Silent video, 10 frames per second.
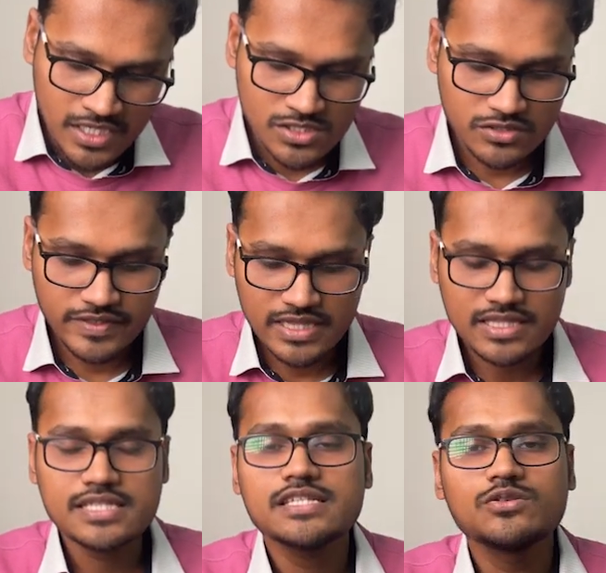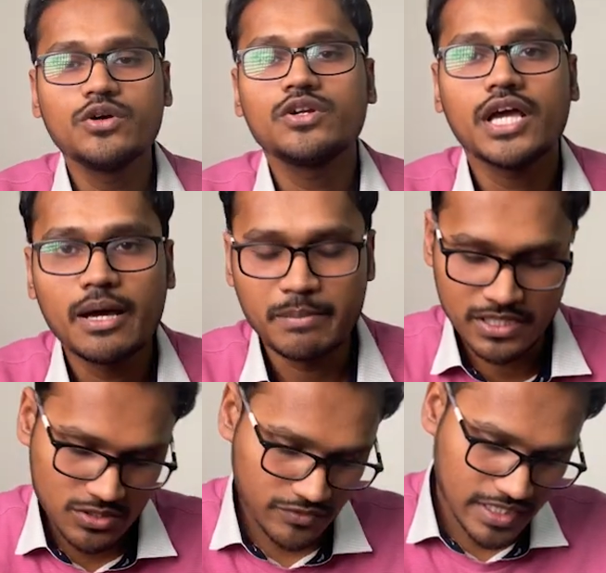So when this is going to
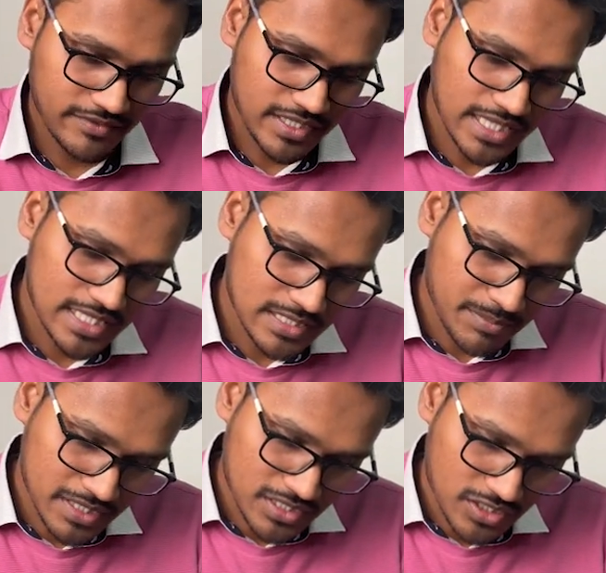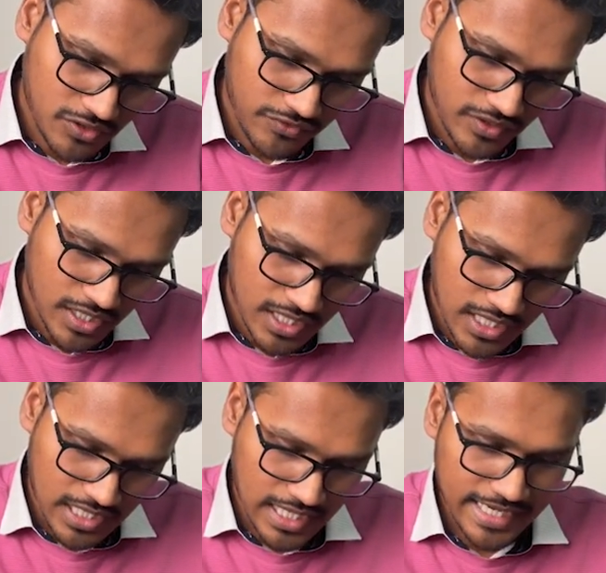happen? So whenever there is a present of
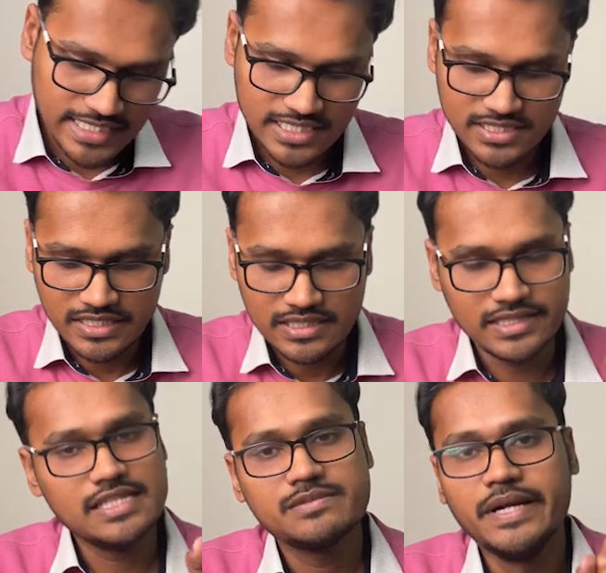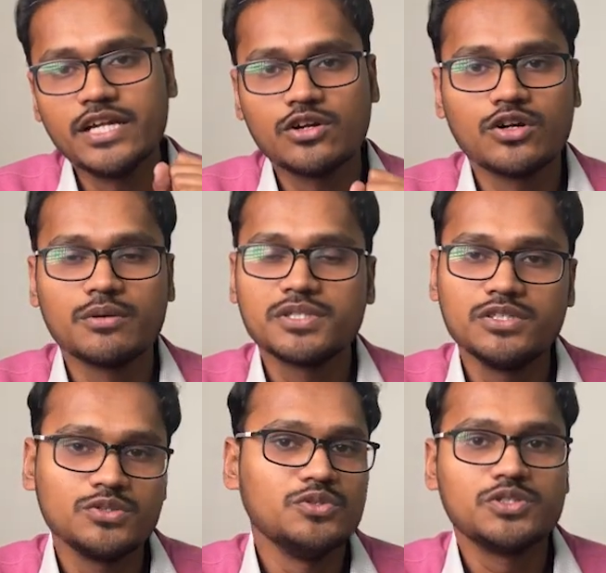light energy, this
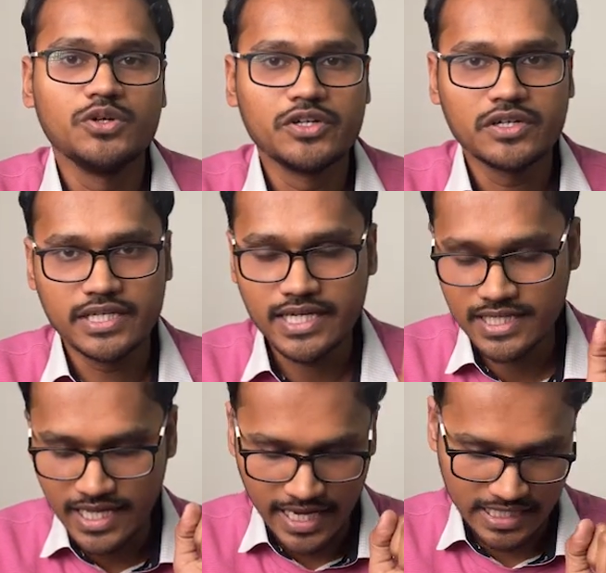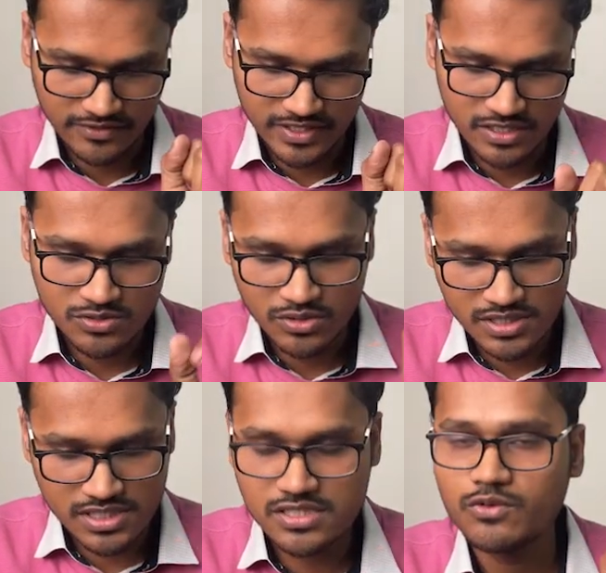metarhodopsin 2 is going to get activated. So
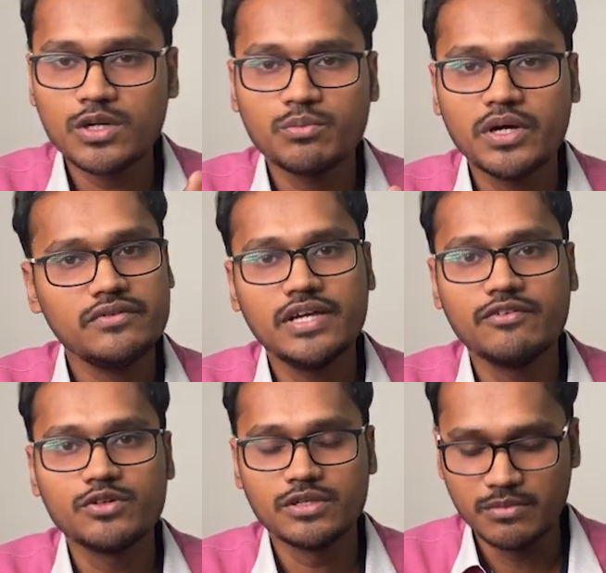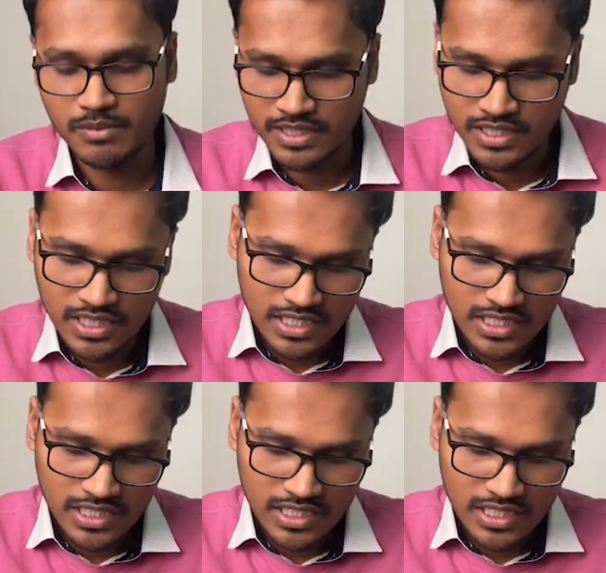this is the one point we have to remember.